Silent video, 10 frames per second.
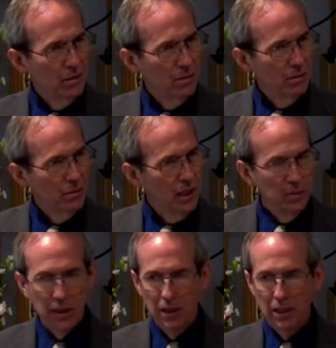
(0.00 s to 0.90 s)

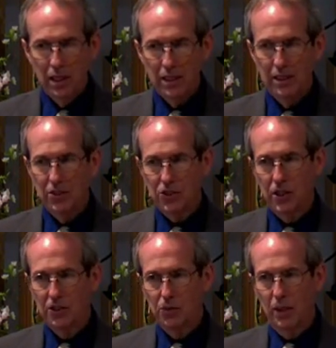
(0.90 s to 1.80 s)
maybe I need to
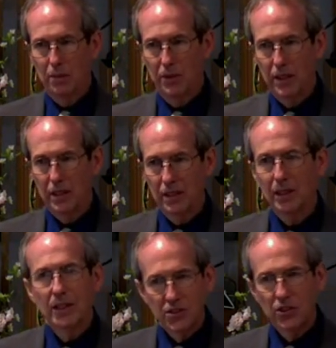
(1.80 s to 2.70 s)
change what I'm thinking.
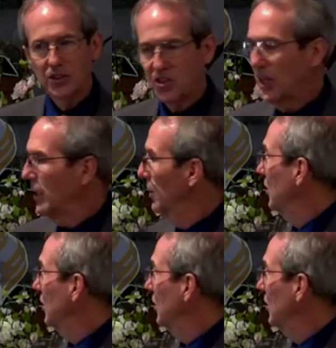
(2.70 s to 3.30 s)
So let's take a look at